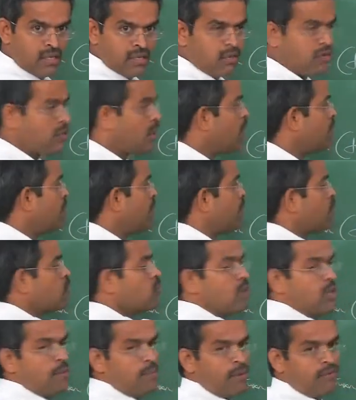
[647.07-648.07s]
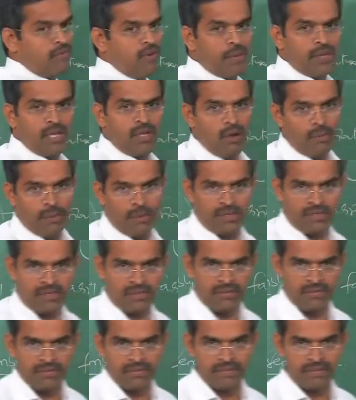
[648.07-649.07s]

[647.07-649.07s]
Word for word: you will not be able to do, perform any operation.